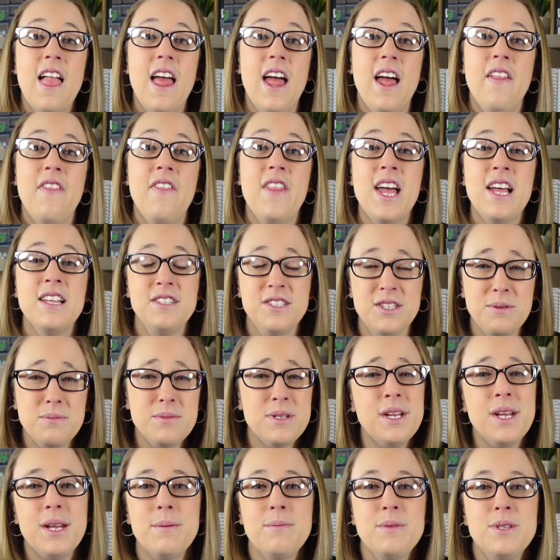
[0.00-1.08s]
and that
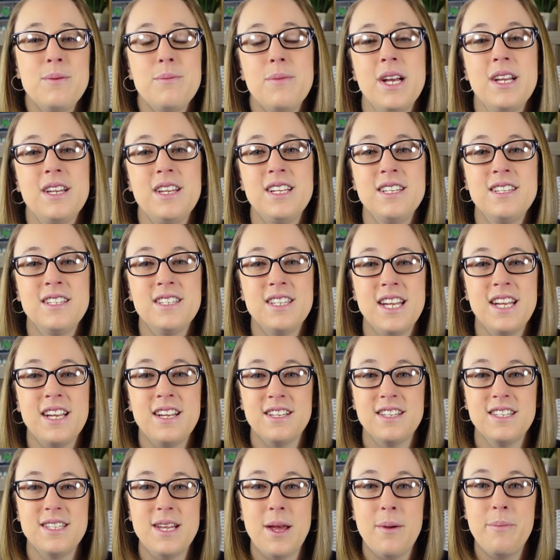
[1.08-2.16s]
sometimes he might need to take a
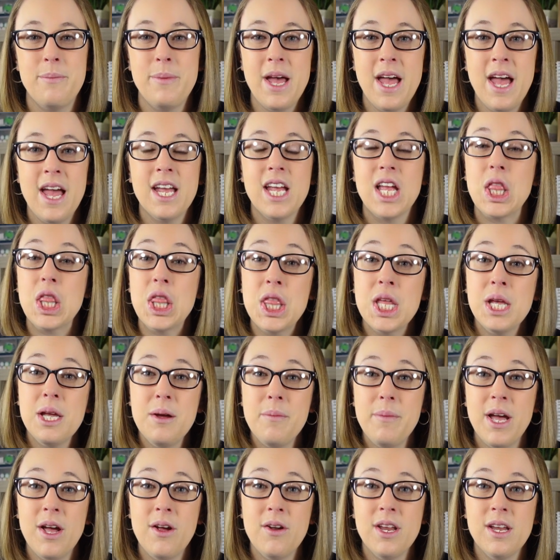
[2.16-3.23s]
step back and think
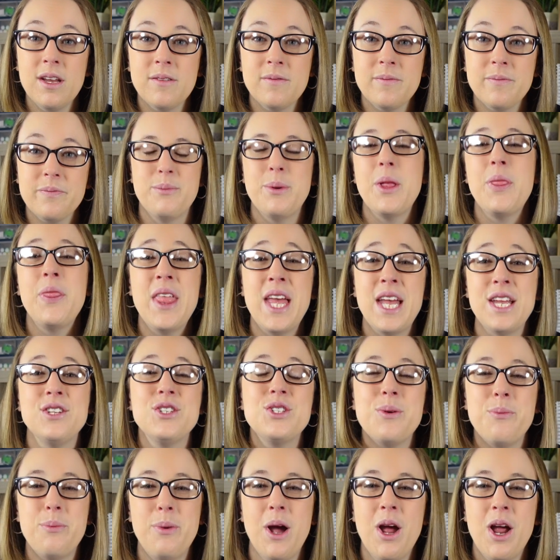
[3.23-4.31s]
about it. But then
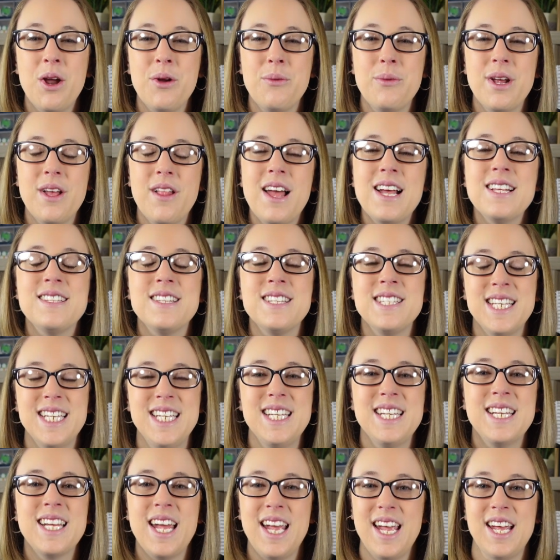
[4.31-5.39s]
Jabari realizes
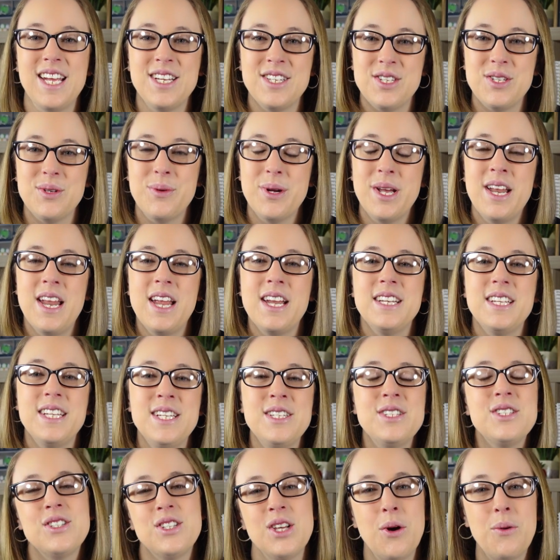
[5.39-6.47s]
he can do it, and
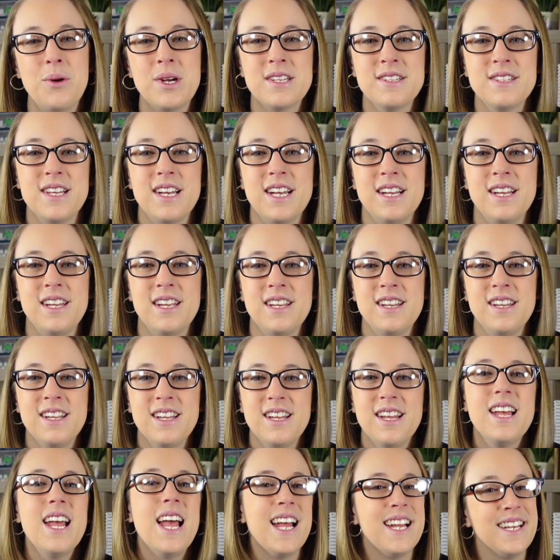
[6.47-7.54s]
he's so excited
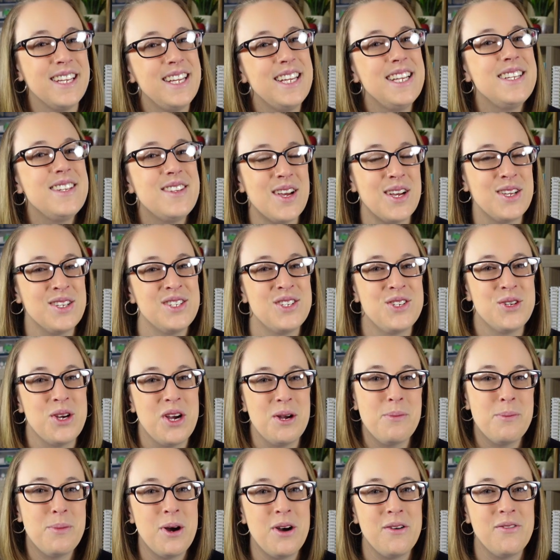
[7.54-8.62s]
and he does
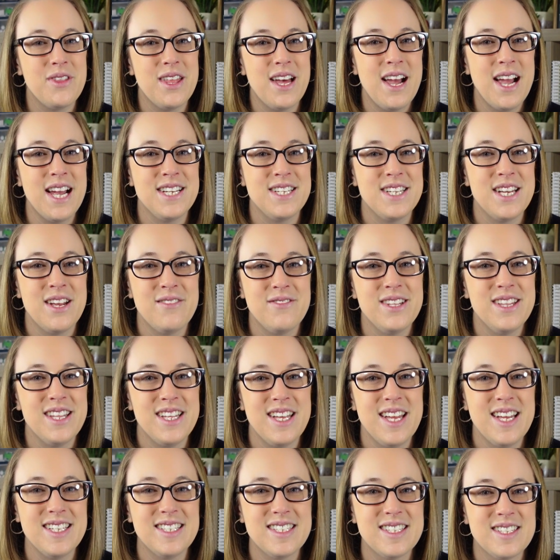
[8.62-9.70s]
jump off the high dive in the
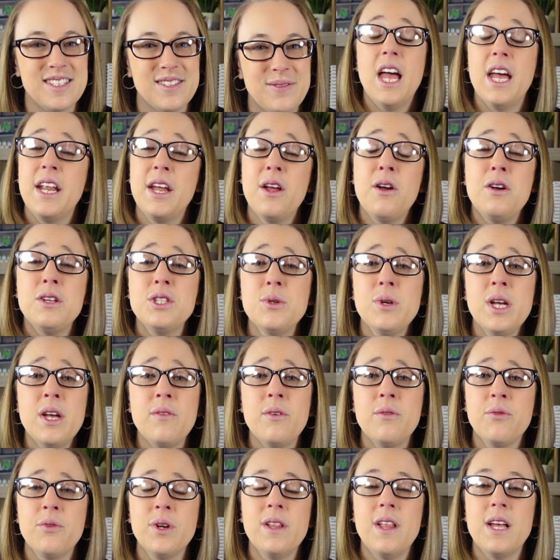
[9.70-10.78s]
end. And I also have
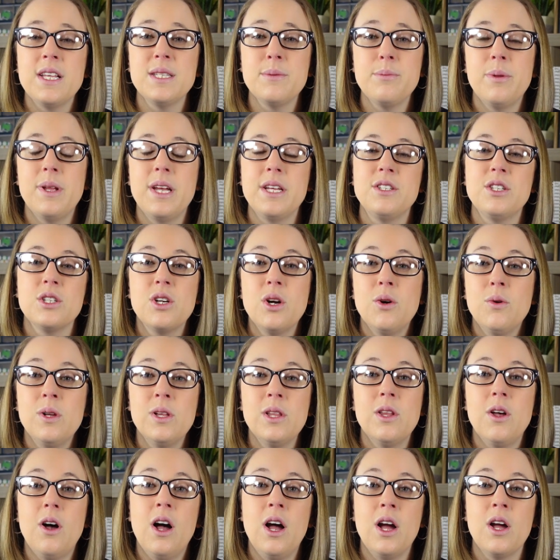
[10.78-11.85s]
a free lesson plan to go
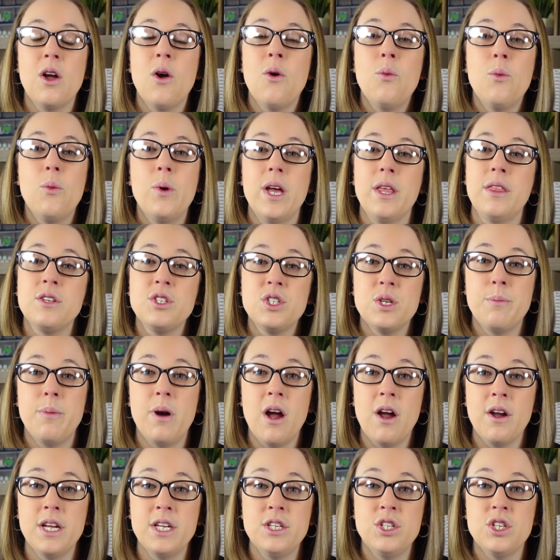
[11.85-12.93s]
along with
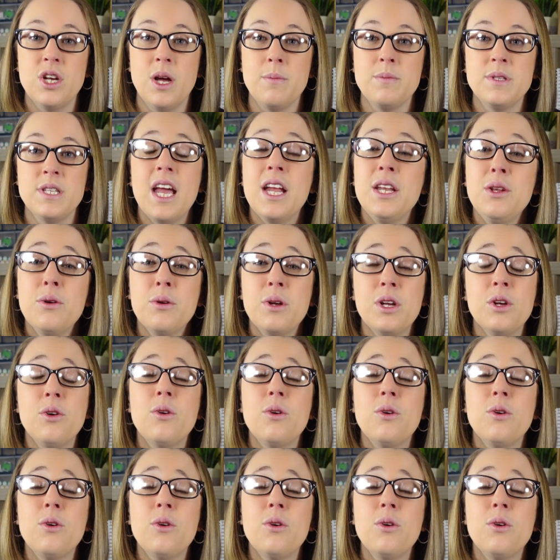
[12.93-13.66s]
Jabari jumps, and you can